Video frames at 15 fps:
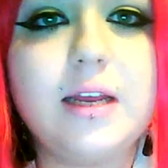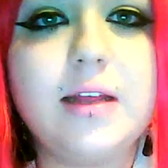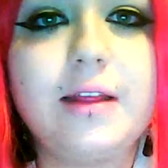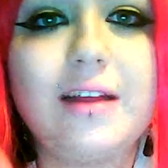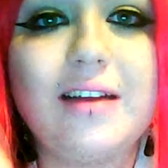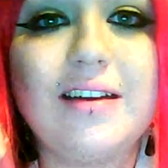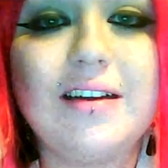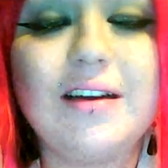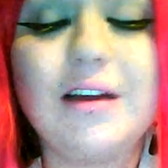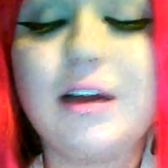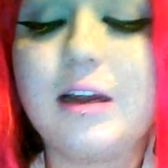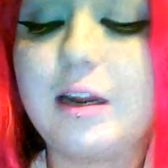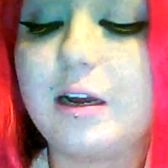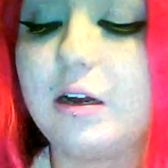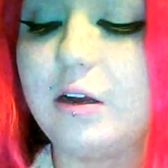and they had to get it
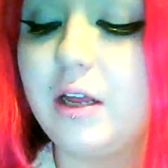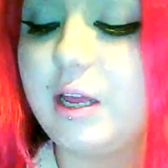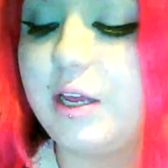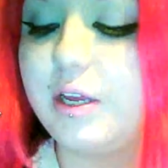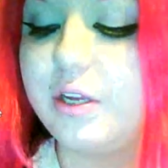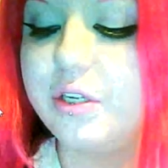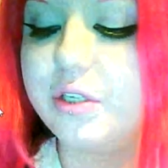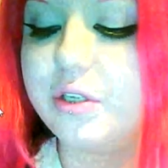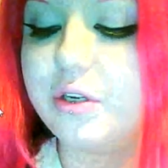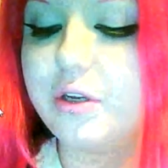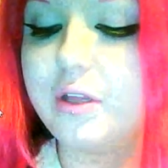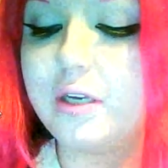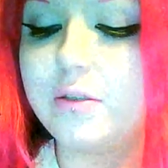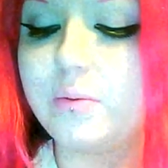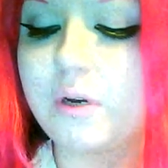cut out. So
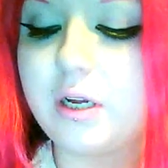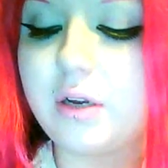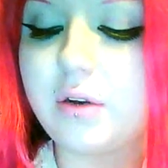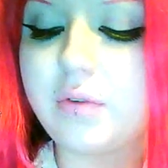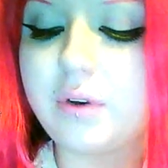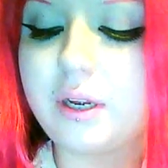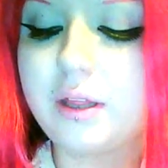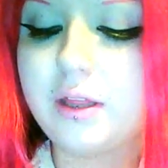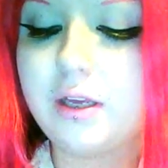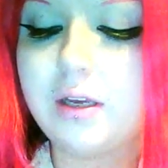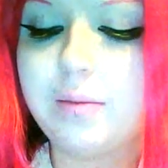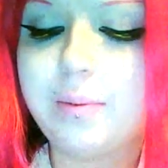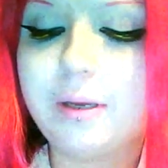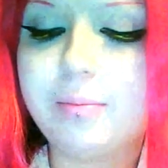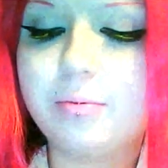that's why I don't really
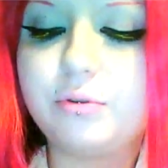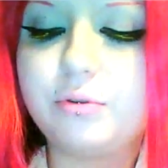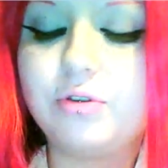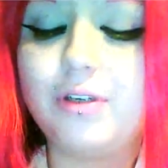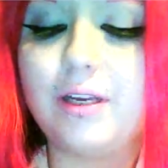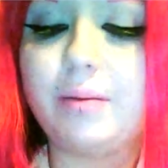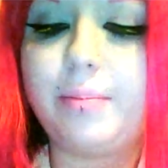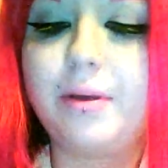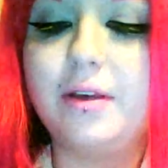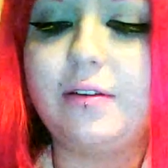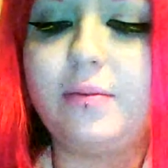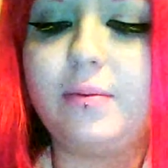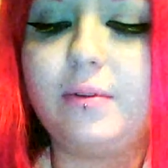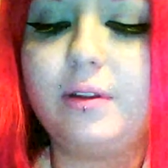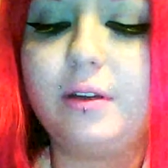think people should get
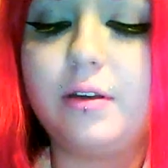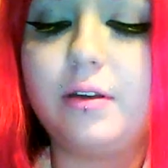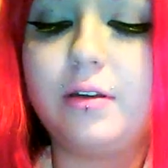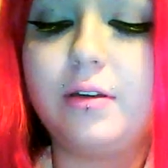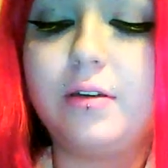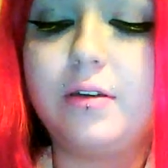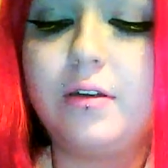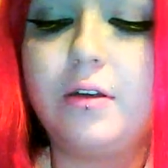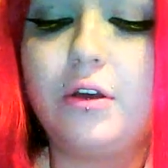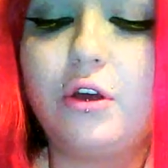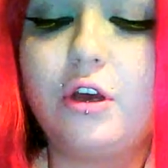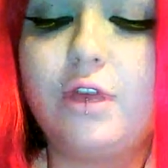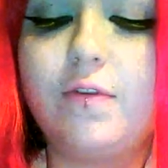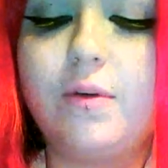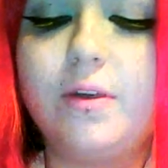pierced with the
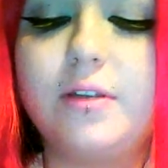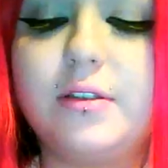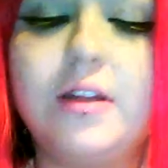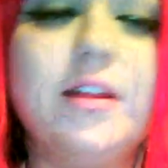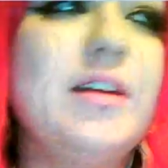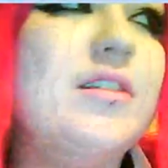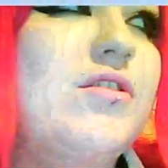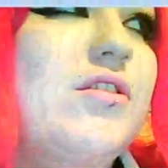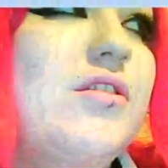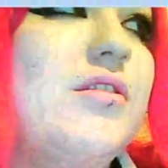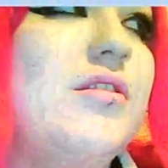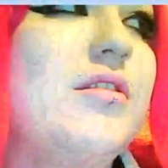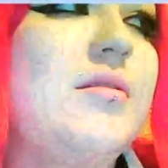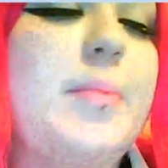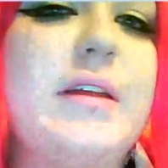curvy ones. I think it
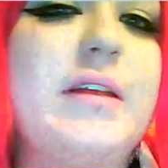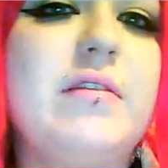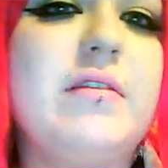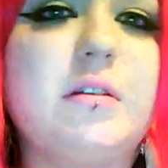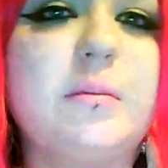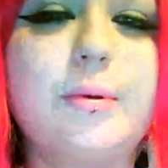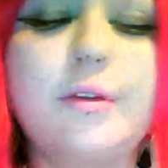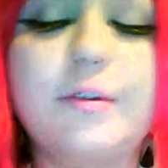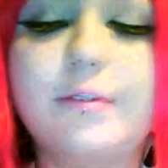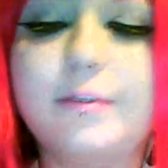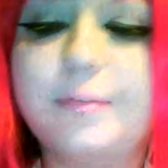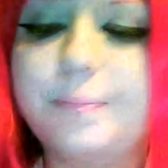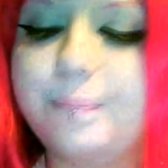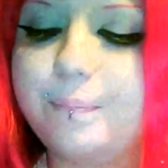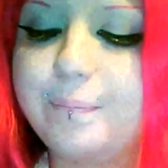just depends on the
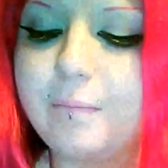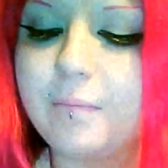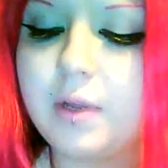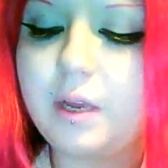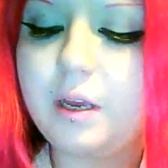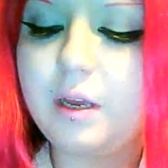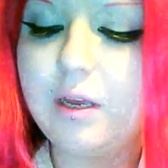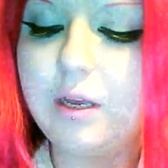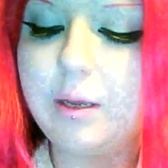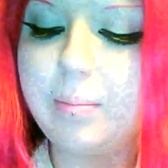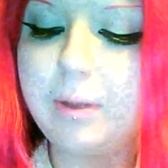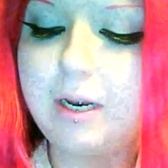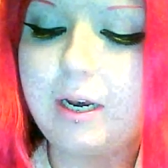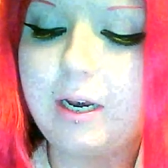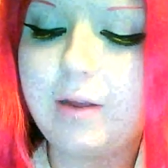person.
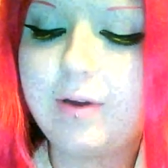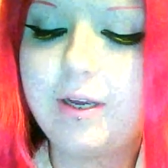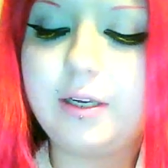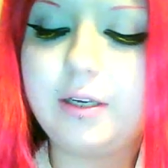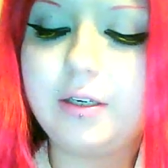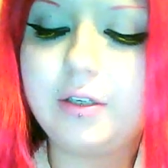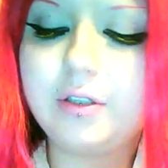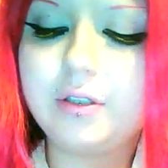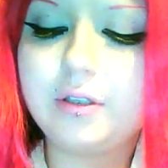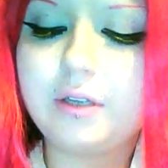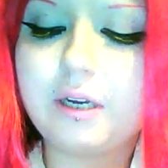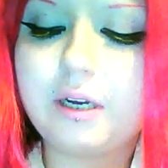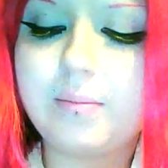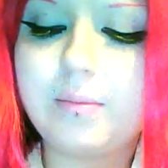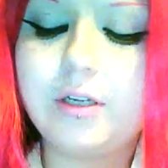But anyway,
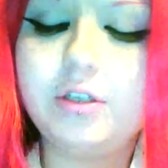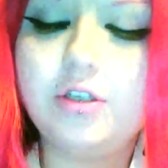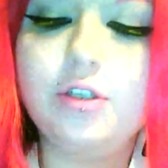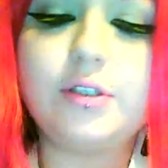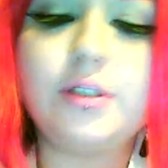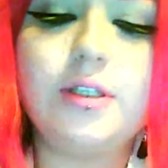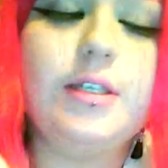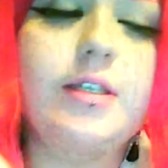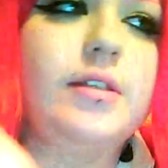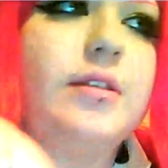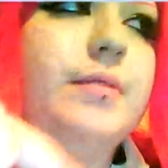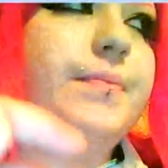I'd use this